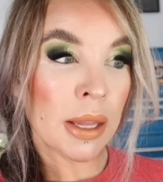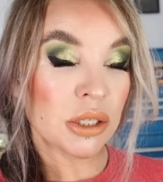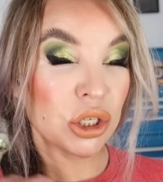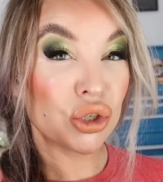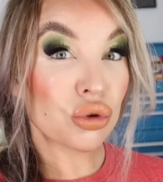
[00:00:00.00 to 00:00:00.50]

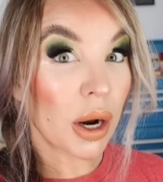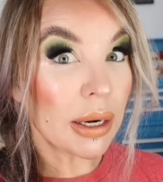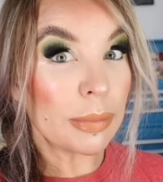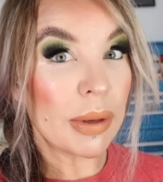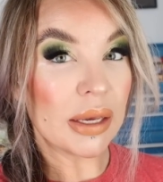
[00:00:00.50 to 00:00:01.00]
to try
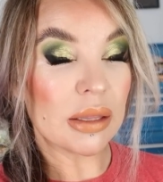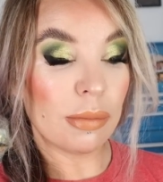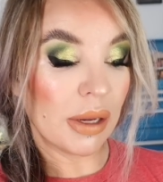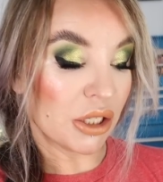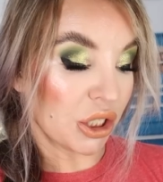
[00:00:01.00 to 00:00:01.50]
to pick the
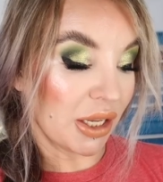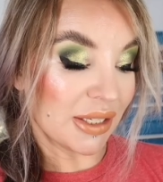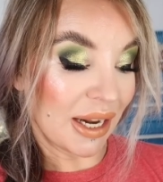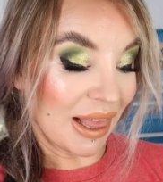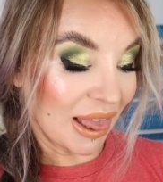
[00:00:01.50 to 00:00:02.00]
best shades
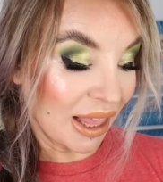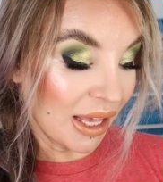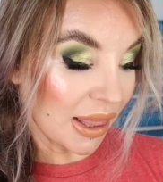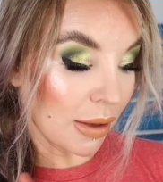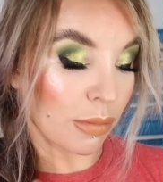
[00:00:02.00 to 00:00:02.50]
and I
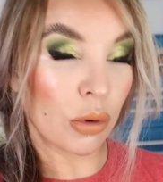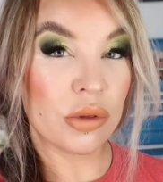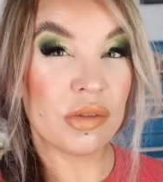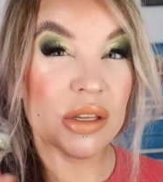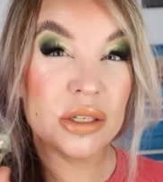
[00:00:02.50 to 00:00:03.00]
think that both
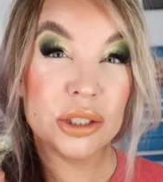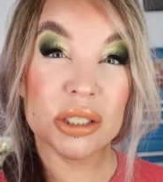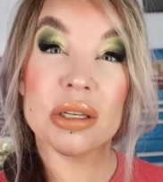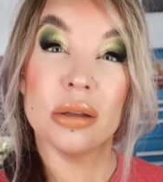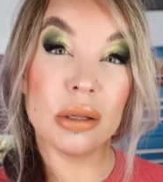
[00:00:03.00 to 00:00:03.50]
of these are
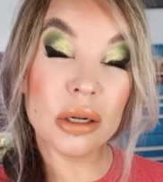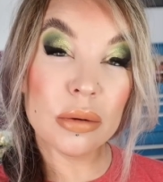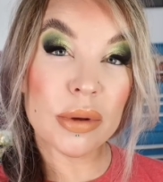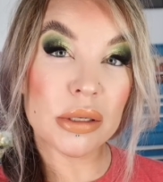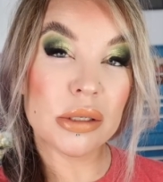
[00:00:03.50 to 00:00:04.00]
just a little
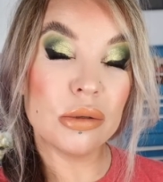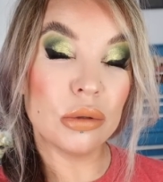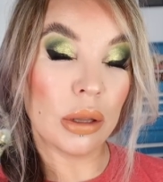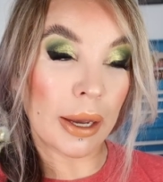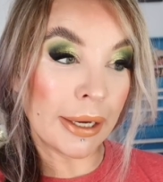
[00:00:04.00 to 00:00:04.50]
bit too
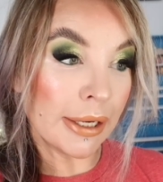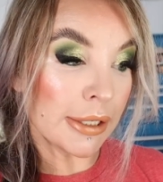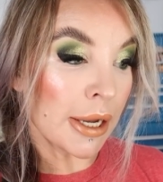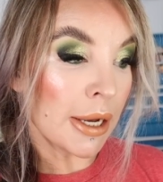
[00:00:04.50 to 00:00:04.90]
light